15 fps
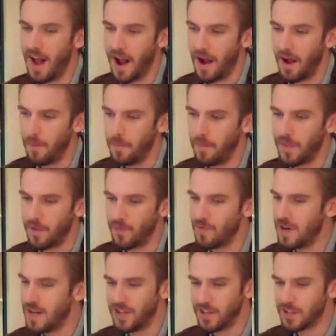um, that
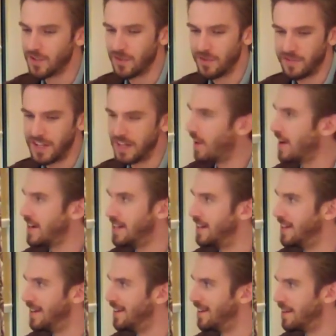really just sort of
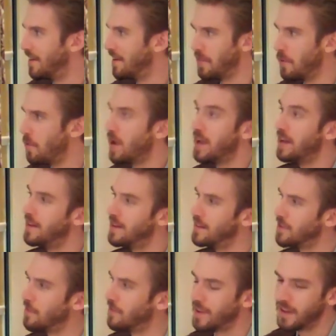delighted in the in the
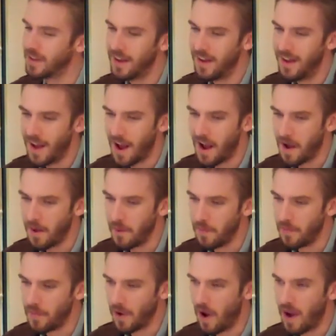weirdness of it.
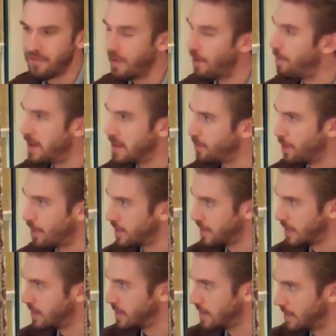Um, that I found
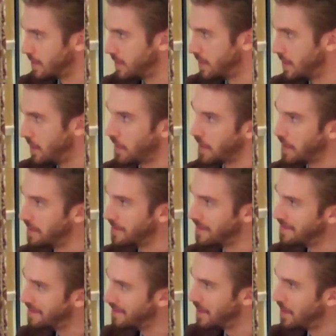mesmerizing as a, as a
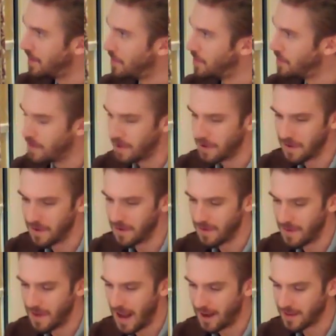young, you know,
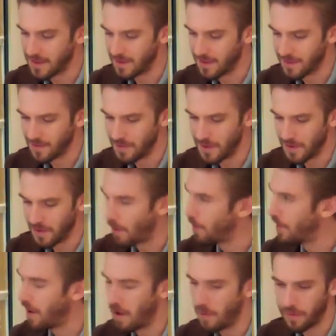uh, actor
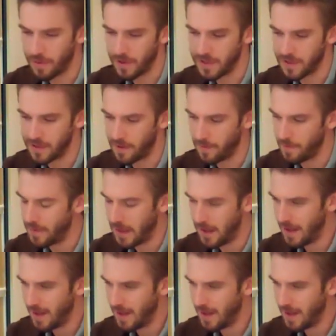growing up, and. Um,